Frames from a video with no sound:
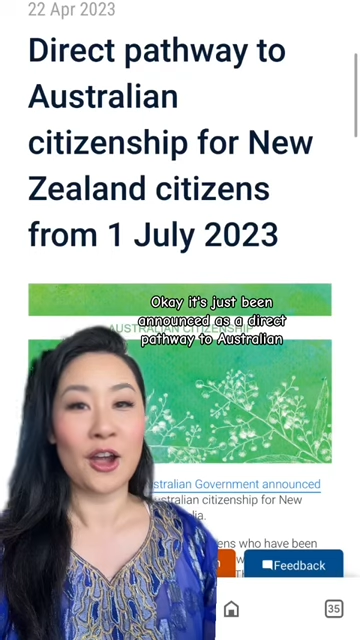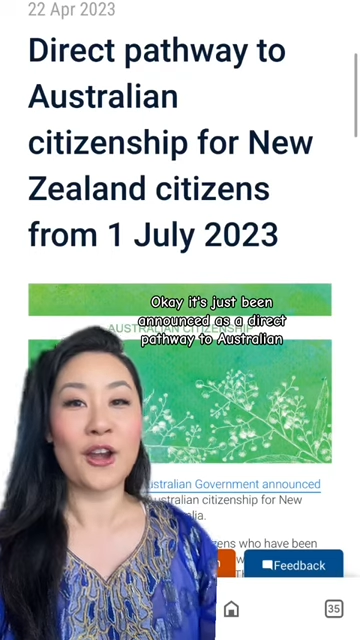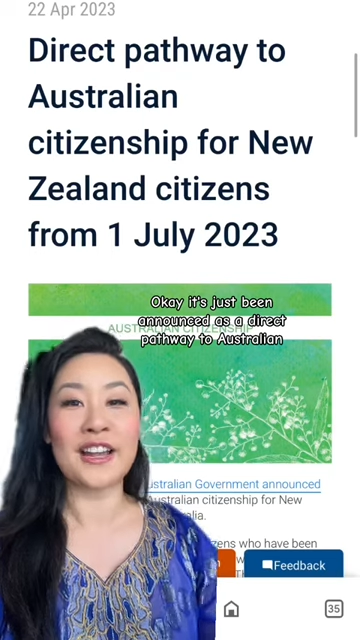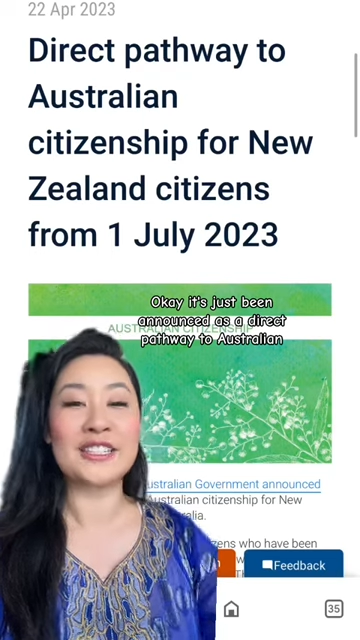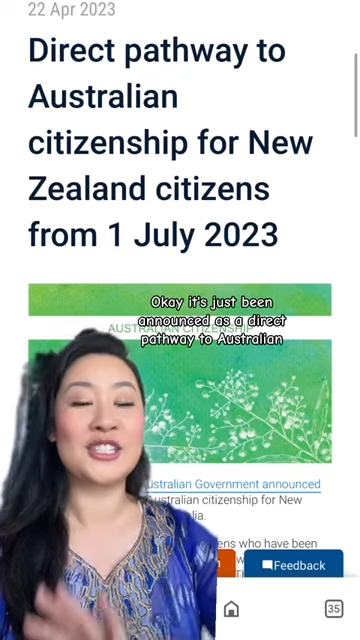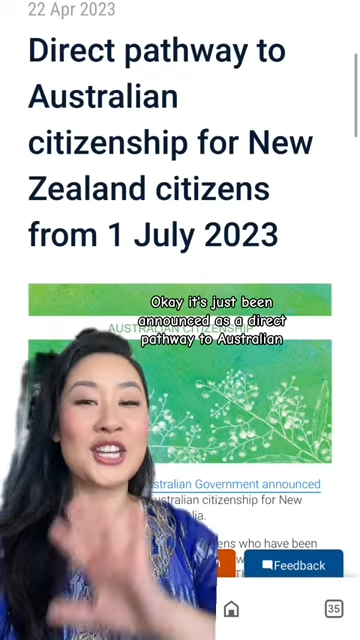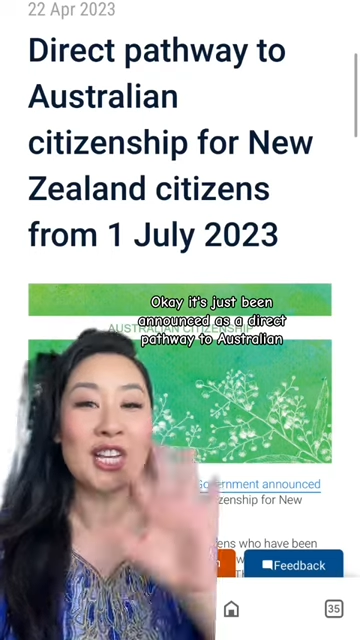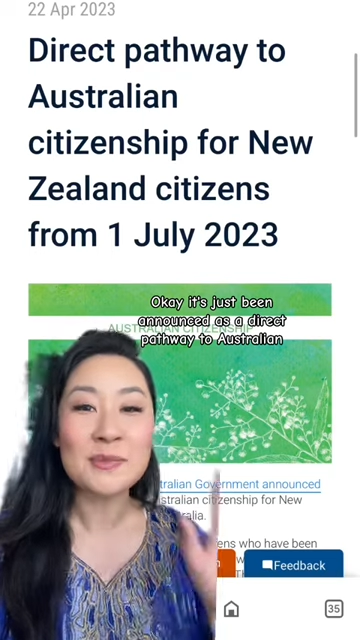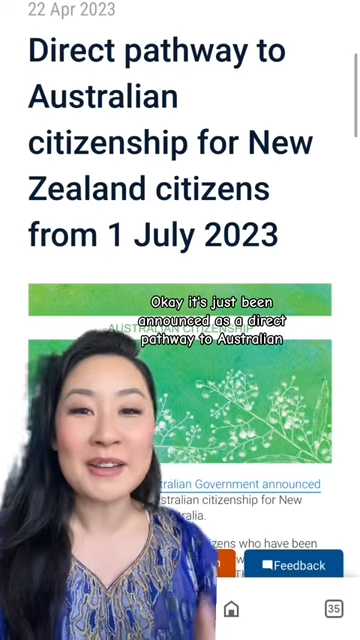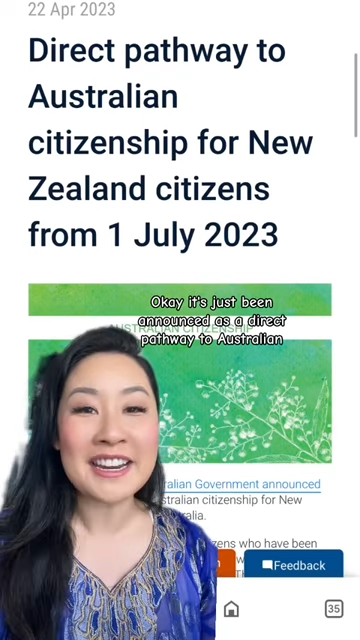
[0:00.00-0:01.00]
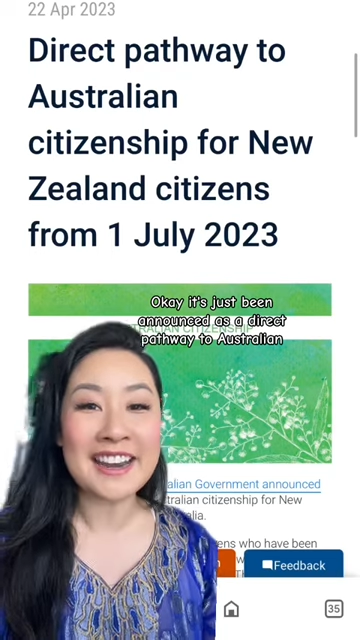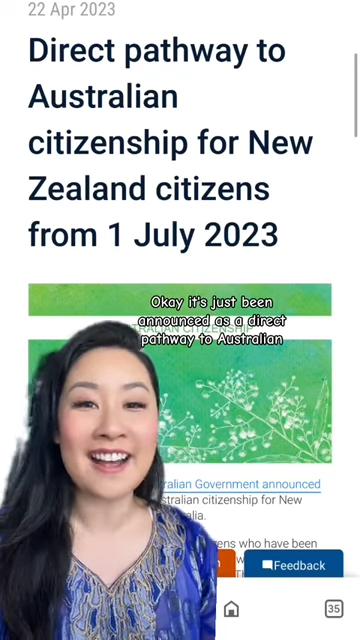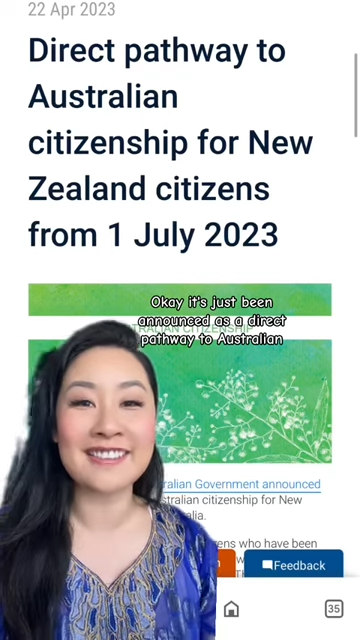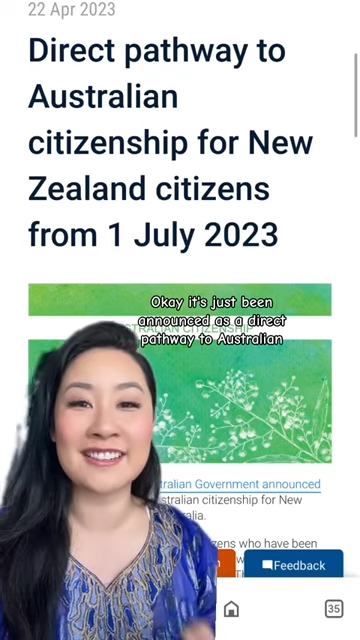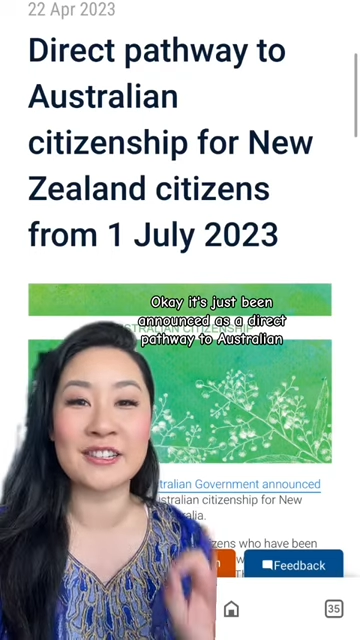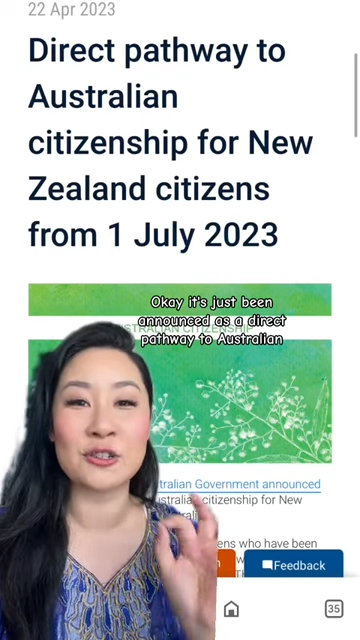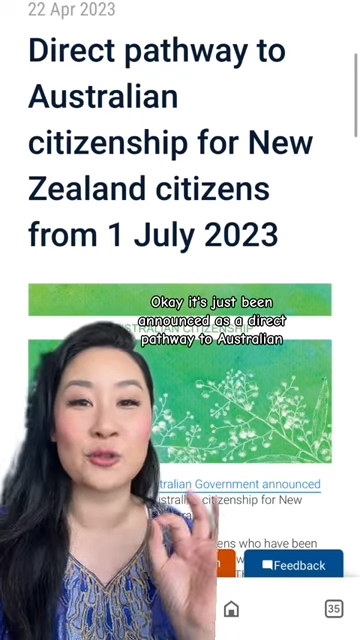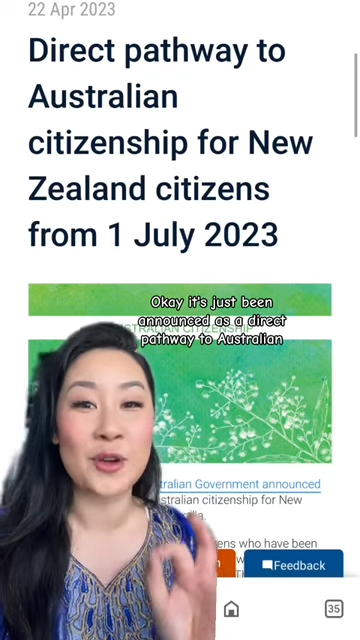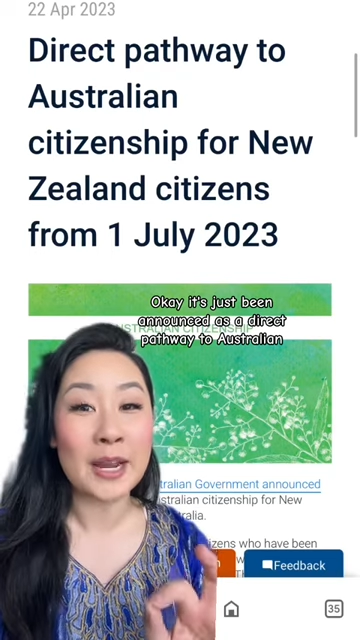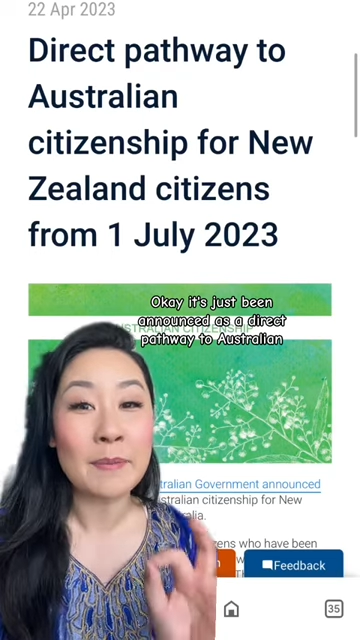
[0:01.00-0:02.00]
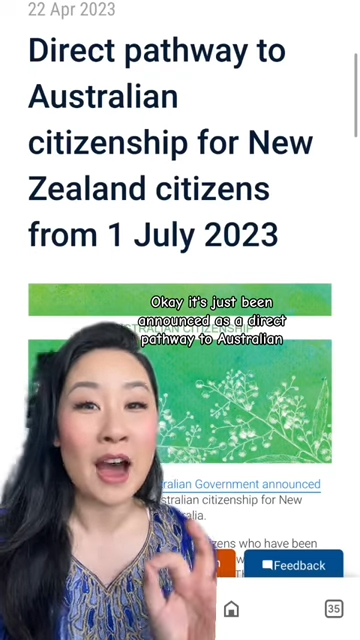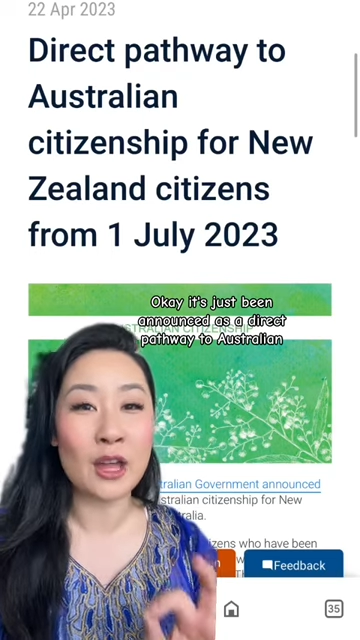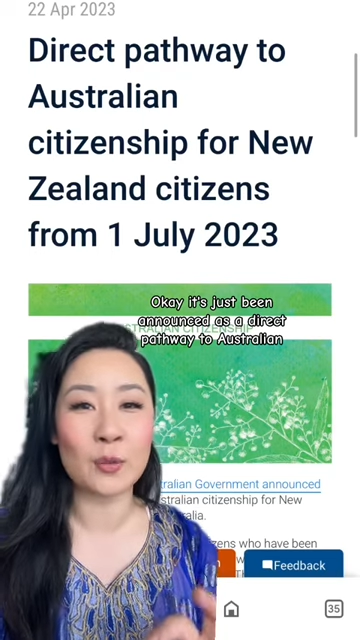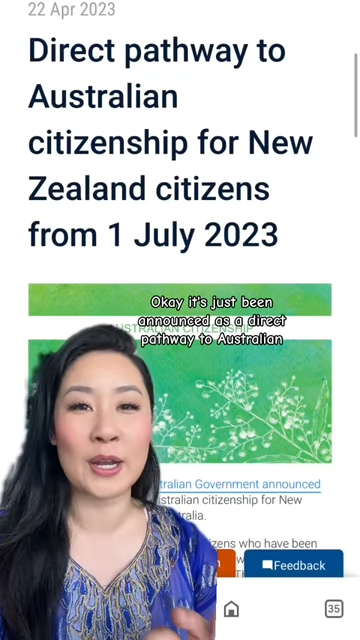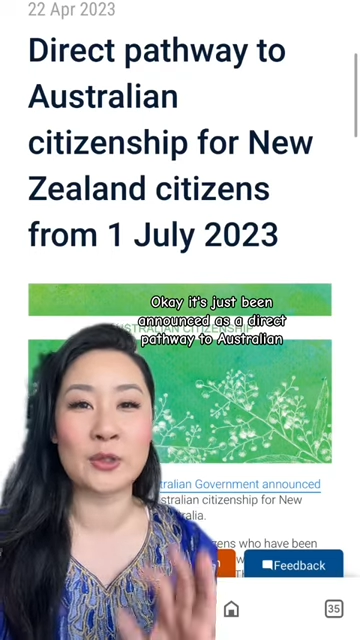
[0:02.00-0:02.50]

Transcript: Okay, it's just been announced as a direct pathway